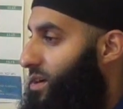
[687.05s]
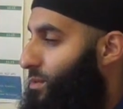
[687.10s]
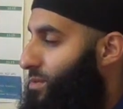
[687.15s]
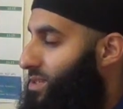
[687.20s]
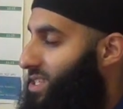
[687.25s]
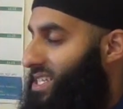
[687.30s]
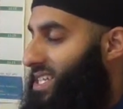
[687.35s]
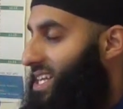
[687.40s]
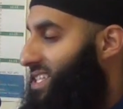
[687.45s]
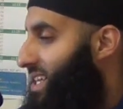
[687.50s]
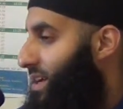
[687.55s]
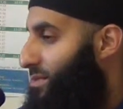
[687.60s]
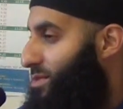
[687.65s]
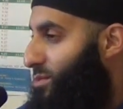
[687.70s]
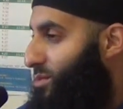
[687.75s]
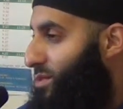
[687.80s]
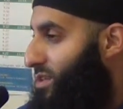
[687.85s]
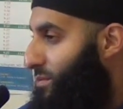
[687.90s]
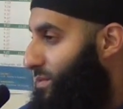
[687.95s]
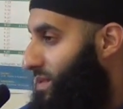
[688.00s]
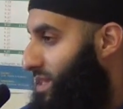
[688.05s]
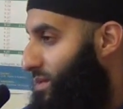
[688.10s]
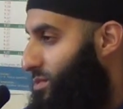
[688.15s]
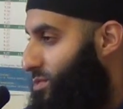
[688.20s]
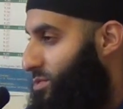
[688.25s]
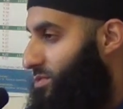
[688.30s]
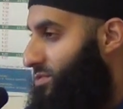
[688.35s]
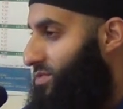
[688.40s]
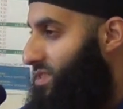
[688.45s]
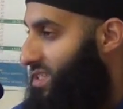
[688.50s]
Because at that time they wouldn't have been
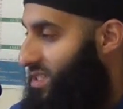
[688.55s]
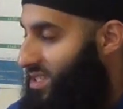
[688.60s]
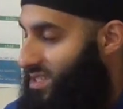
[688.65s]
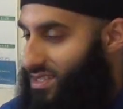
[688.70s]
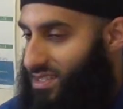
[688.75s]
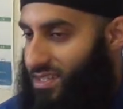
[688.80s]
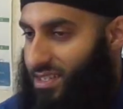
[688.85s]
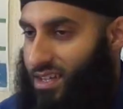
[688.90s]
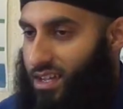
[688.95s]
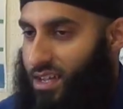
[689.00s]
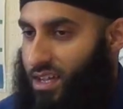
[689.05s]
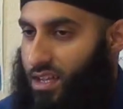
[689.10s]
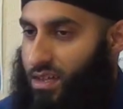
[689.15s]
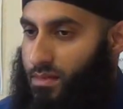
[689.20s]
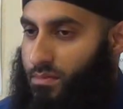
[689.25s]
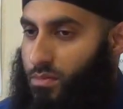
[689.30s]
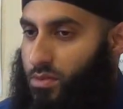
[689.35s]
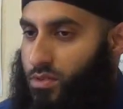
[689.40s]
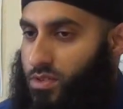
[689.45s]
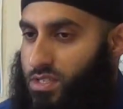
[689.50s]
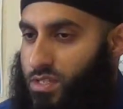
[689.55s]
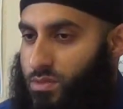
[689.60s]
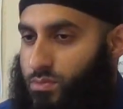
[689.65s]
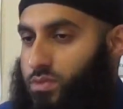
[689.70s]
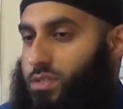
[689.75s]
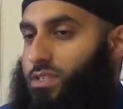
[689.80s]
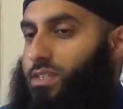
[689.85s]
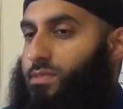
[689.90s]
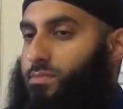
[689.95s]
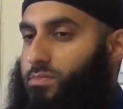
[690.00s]
able to resist, because the
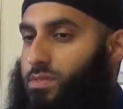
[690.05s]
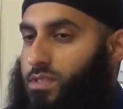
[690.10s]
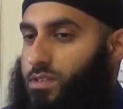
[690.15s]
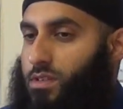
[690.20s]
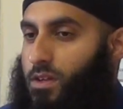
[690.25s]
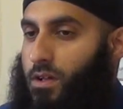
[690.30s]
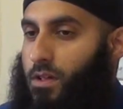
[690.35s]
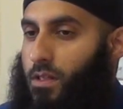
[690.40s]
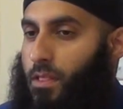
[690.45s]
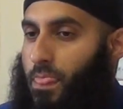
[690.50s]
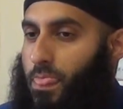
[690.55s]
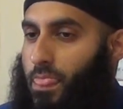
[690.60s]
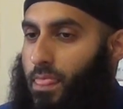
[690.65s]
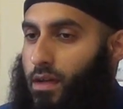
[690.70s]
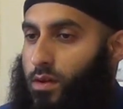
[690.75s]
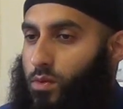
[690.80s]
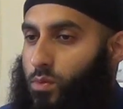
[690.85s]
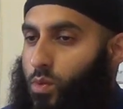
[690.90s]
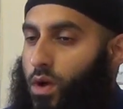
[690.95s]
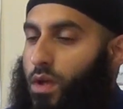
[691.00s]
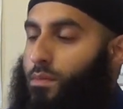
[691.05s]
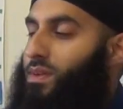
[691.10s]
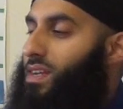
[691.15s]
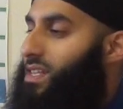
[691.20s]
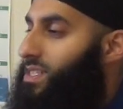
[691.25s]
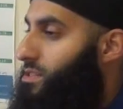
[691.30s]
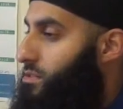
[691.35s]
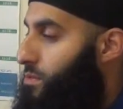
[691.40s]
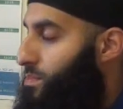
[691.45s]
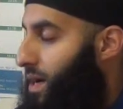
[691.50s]
Muslims were a
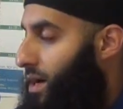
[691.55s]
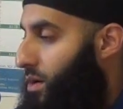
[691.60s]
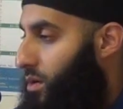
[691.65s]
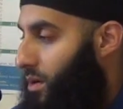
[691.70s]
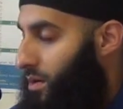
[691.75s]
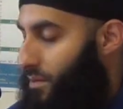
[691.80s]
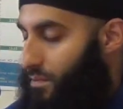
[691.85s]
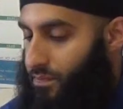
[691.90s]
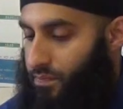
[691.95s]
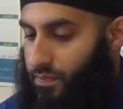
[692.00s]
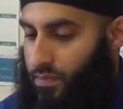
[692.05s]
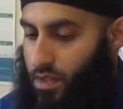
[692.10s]
military power.